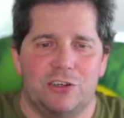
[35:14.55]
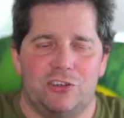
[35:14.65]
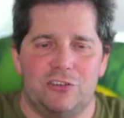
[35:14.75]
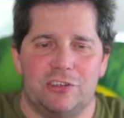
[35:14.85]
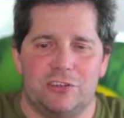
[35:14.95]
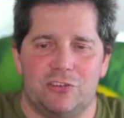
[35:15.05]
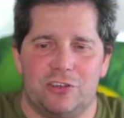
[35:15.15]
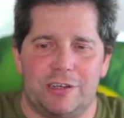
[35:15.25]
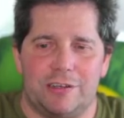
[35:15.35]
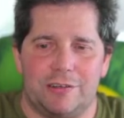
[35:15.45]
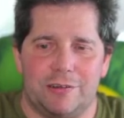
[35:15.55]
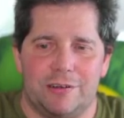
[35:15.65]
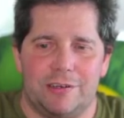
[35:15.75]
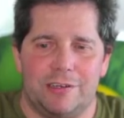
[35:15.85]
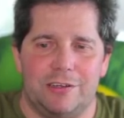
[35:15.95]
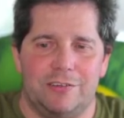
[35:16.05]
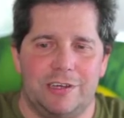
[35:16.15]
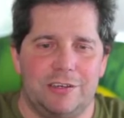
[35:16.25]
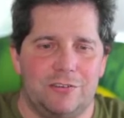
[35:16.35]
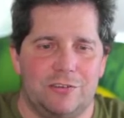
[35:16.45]
g6 check, king
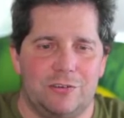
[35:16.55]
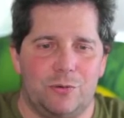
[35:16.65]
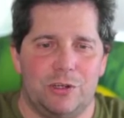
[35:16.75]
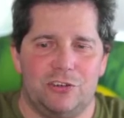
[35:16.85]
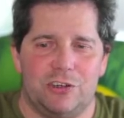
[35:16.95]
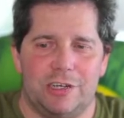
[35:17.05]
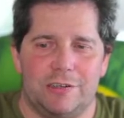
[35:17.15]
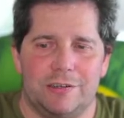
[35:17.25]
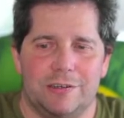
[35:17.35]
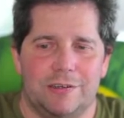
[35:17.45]
takes, queen check,